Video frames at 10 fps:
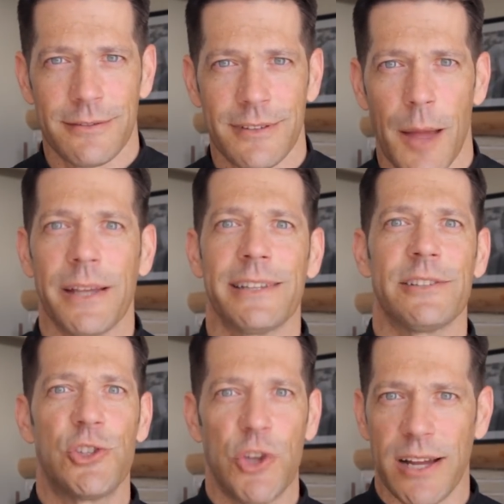Not because it's
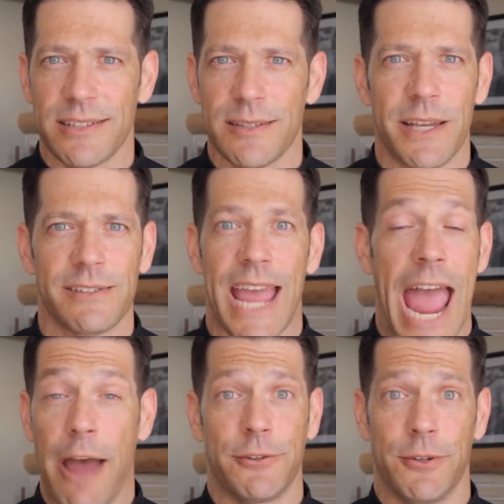just, because they
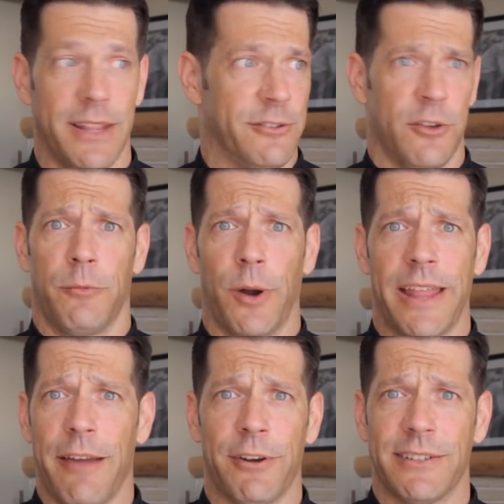have to,
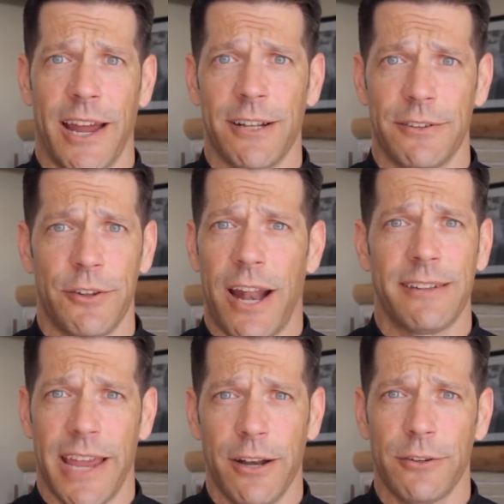they're not
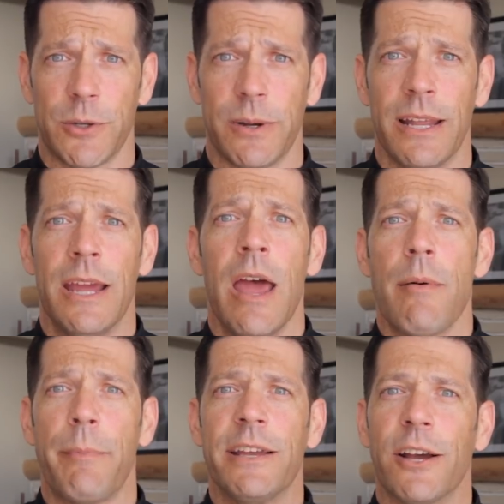entitled to it,
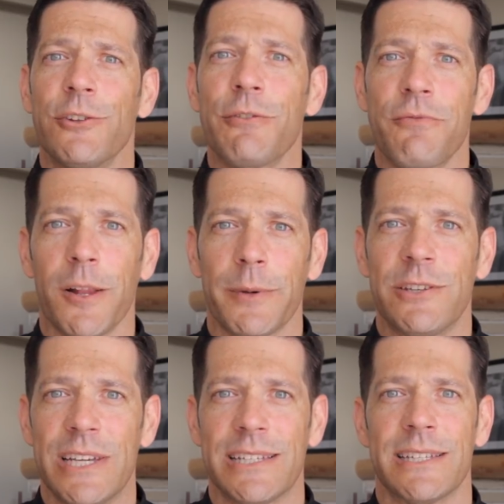but because you're following
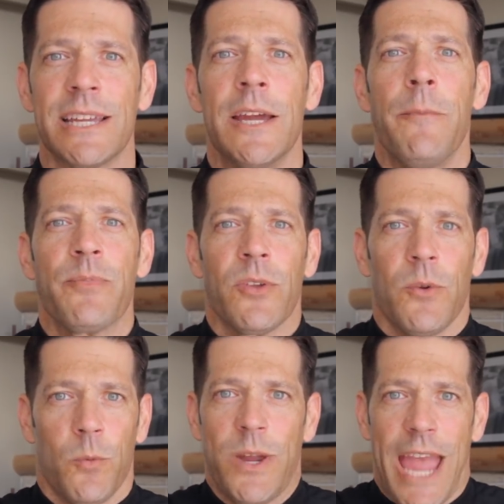Jesus,
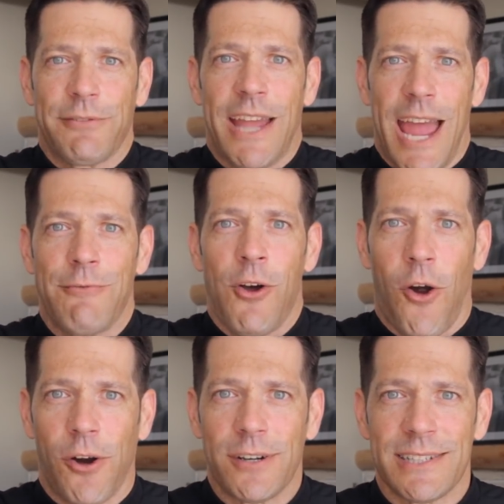we have to have the
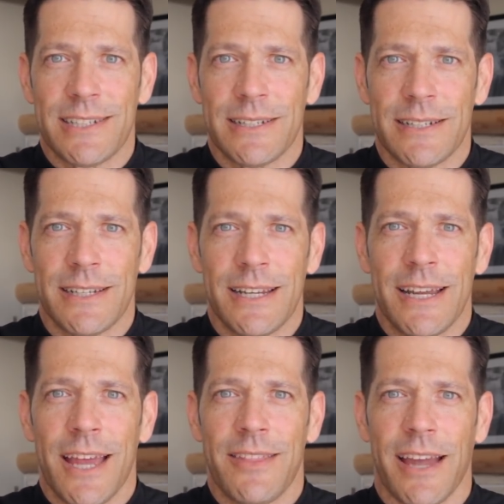hearts
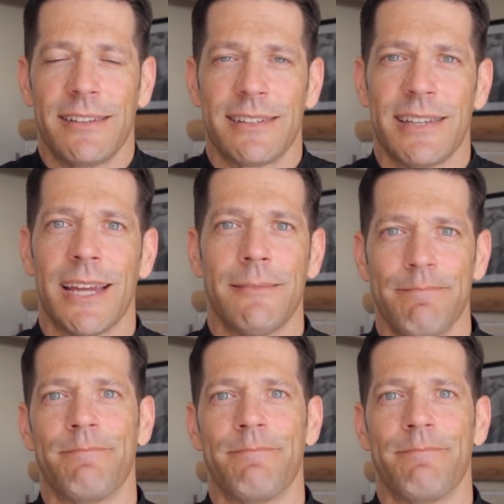that can say,